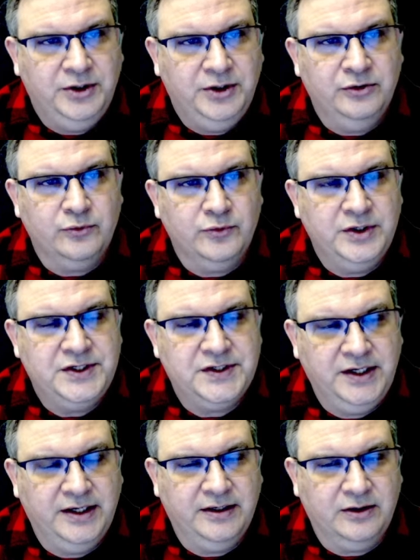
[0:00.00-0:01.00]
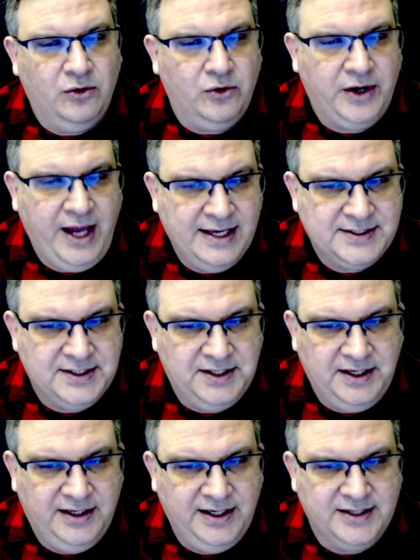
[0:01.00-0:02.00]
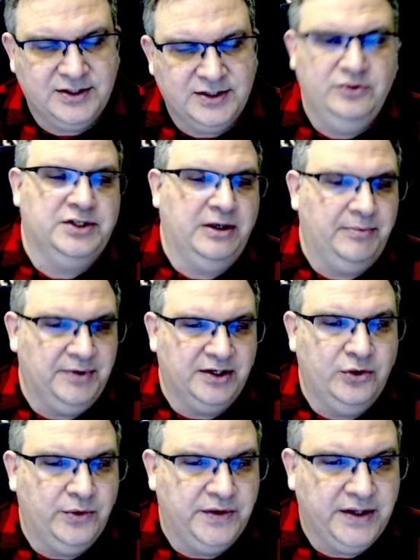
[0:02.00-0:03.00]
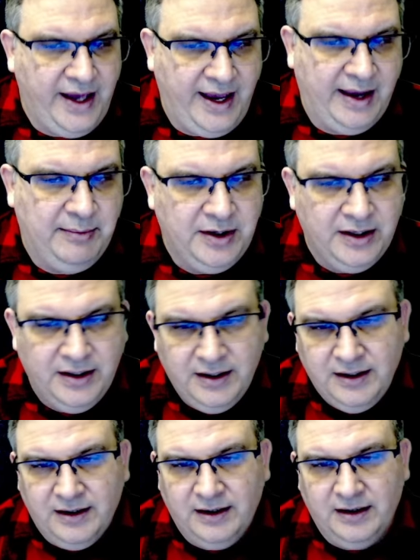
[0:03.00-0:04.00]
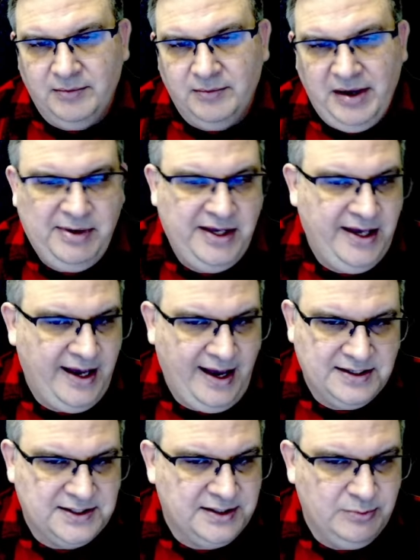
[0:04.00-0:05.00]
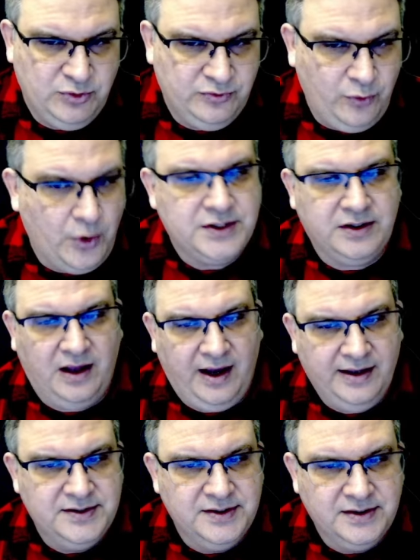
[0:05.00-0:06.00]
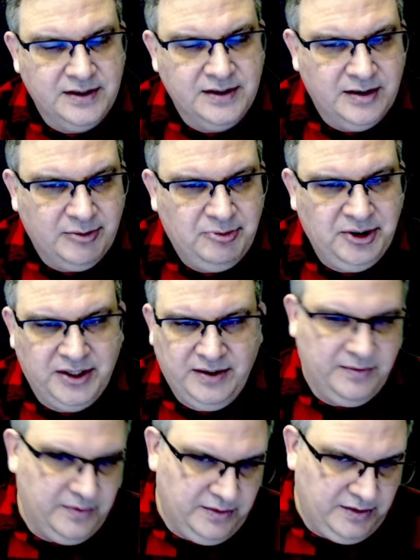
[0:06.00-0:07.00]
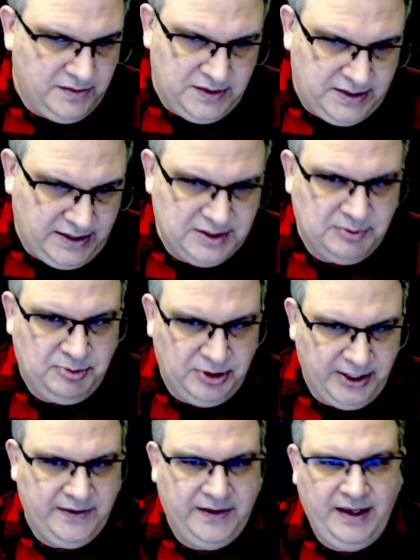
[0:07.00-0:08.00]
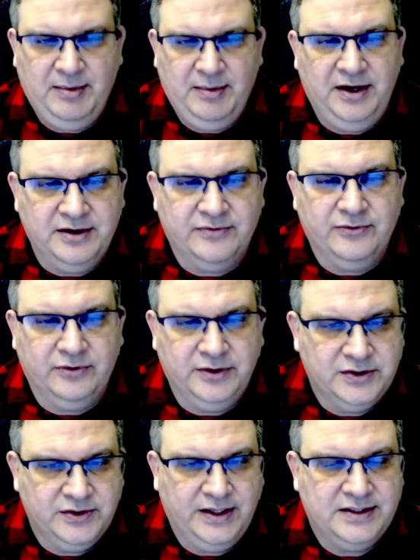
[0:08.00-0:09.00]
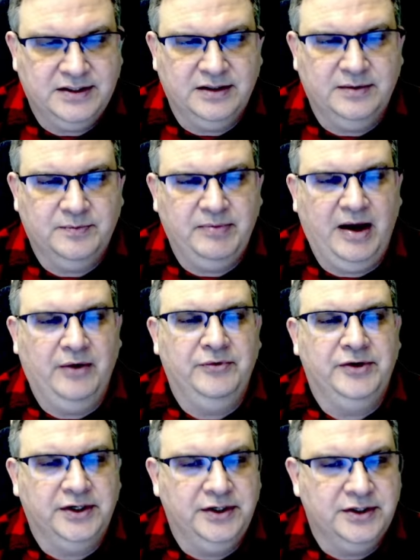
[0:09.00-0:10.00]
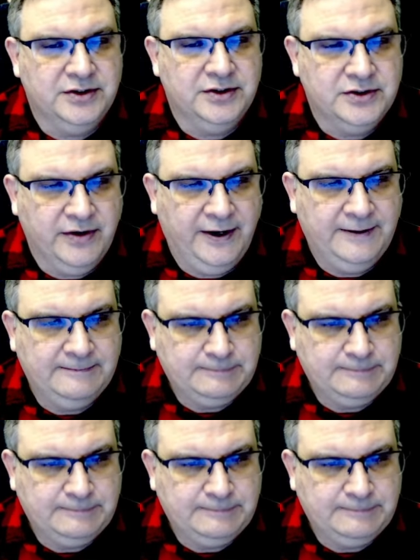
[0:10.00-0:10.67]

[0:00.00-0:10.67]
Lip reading: you reskin Cole Cassidy, he doesn't do something new in the game. Maybe he has some new voice lines, but he doesn't play the game any differently. So that's the boundary conditions, right?